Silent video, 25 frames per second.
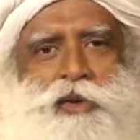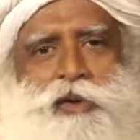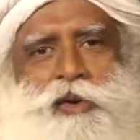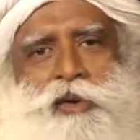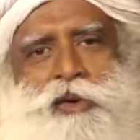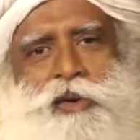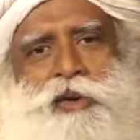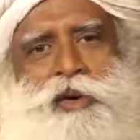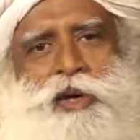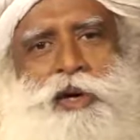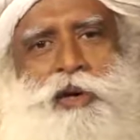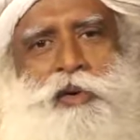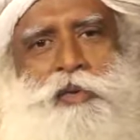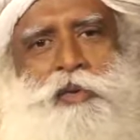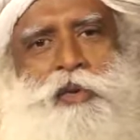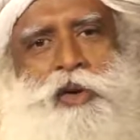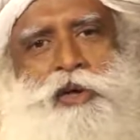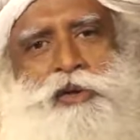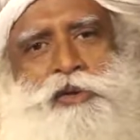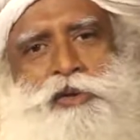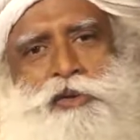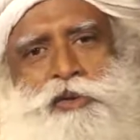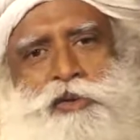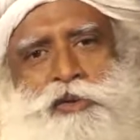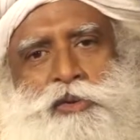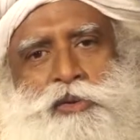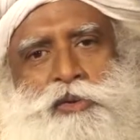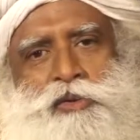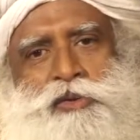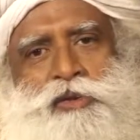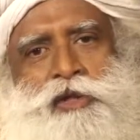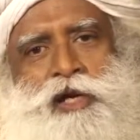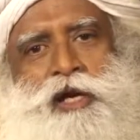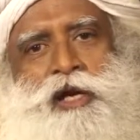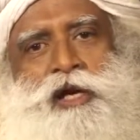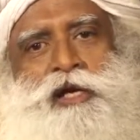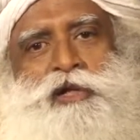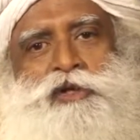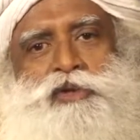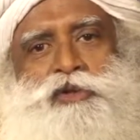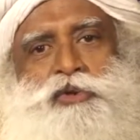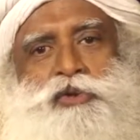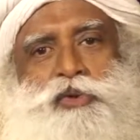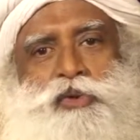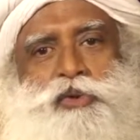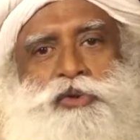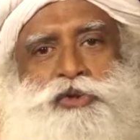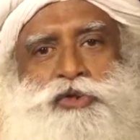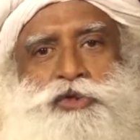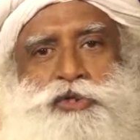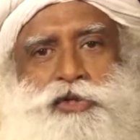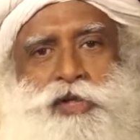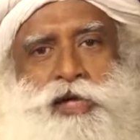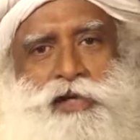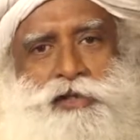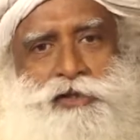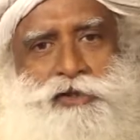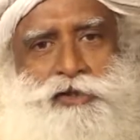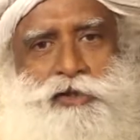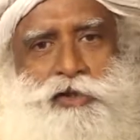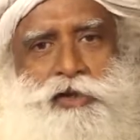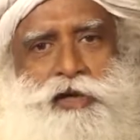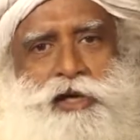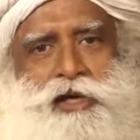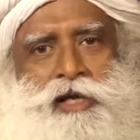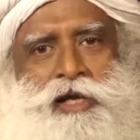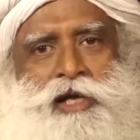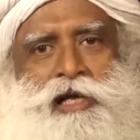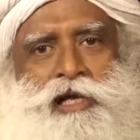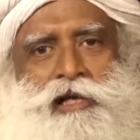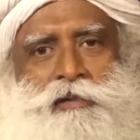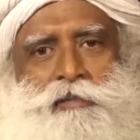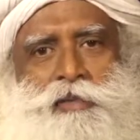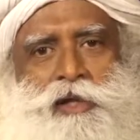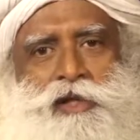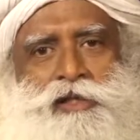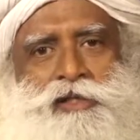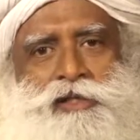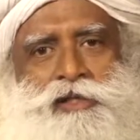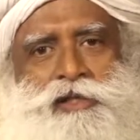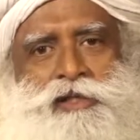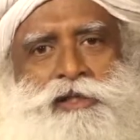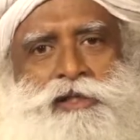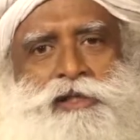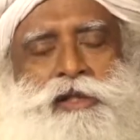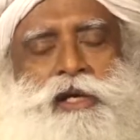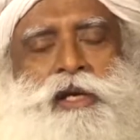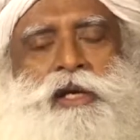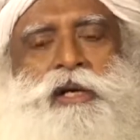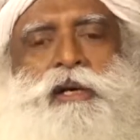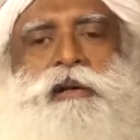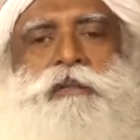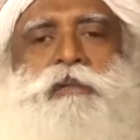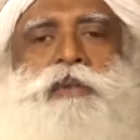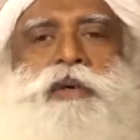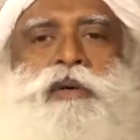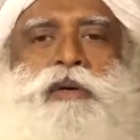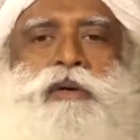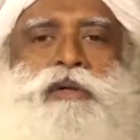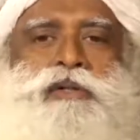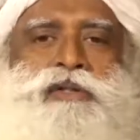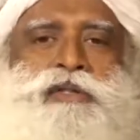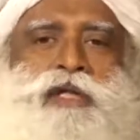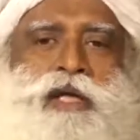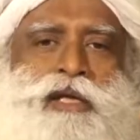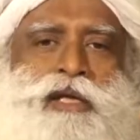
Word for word: go, what to do, they get so stressed on a daily basis because